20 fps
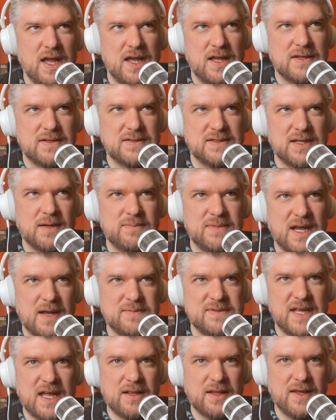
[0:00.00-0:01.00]

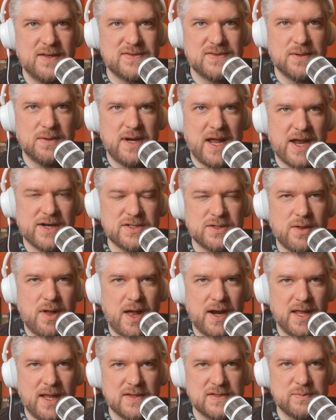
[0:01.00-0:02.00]
sometimes that leads to a national
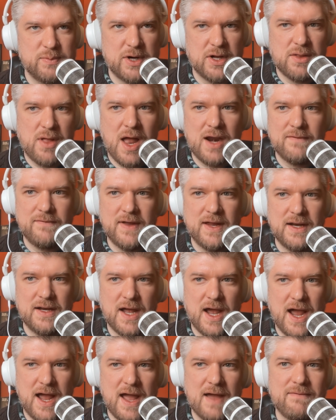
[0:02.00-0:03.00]
audience, but a lot of it,
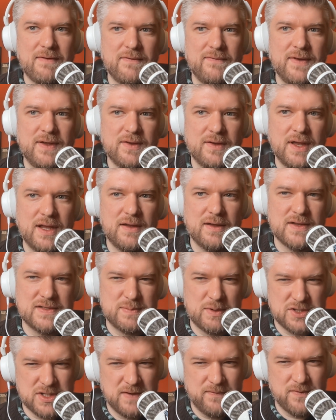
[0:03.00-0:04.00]
I have a feeling,
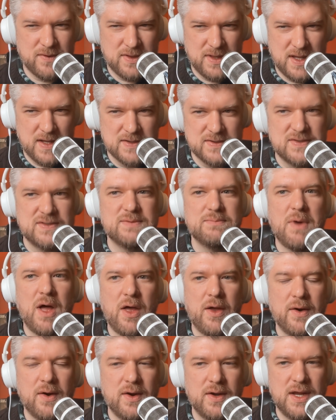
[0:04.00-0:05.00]
especially for these
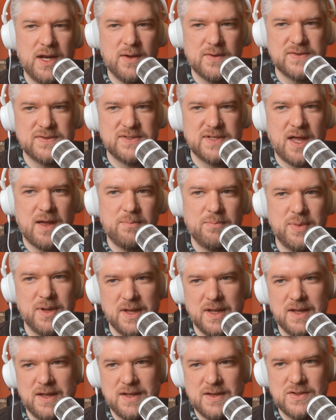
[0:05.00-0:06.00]
smaller, sub
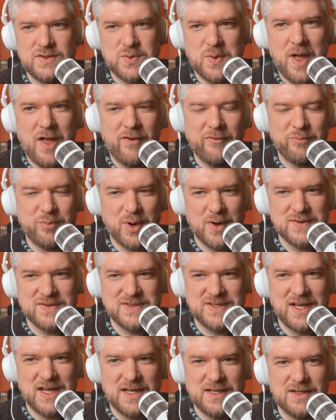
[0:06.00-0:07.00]
12
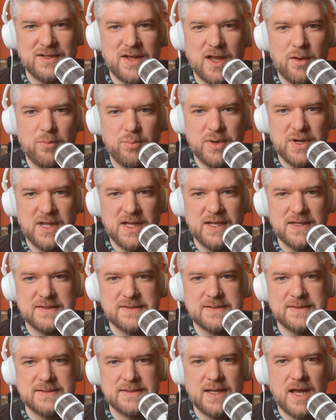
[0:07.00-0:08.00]
person
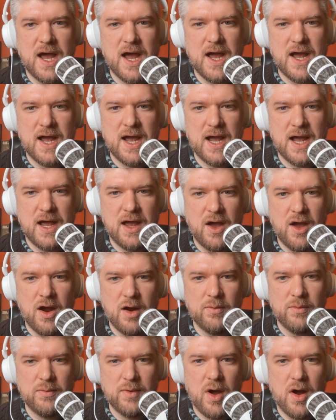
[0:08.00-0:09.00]
companies,
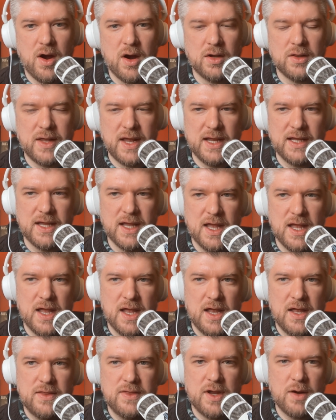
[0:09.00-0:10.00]
are like
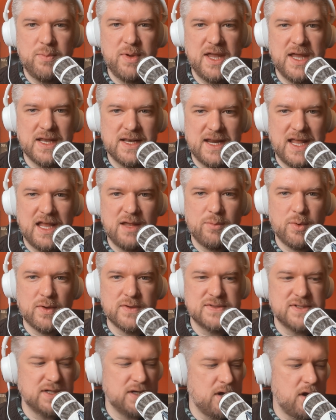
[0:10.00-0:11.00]
they're being
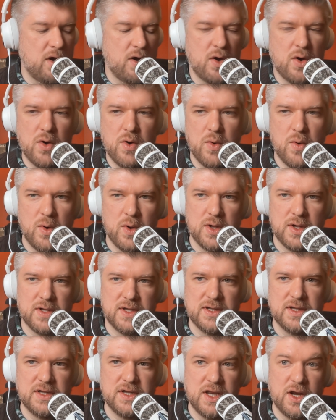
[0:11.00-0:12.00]
enabled to go,
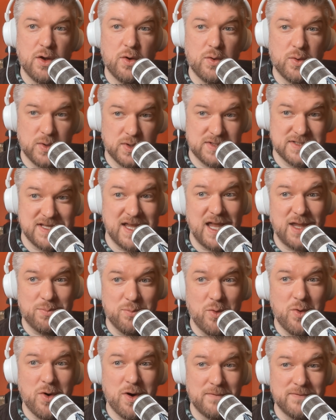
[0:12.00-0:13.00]
take
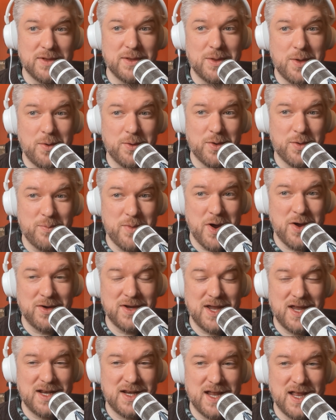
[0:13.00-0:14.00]
more of the local
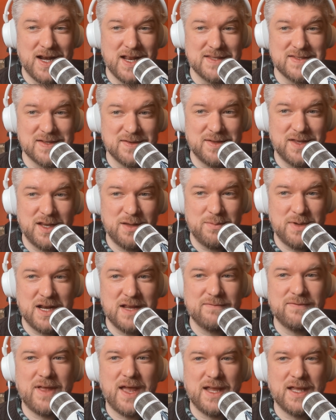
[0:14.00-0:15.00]
market, and it's a little bit
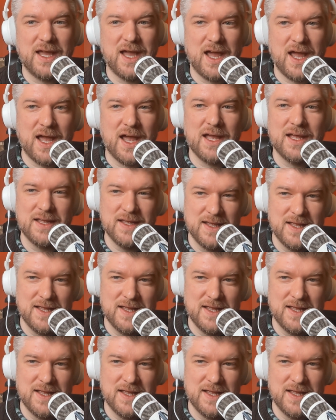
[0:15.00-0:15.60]
of like a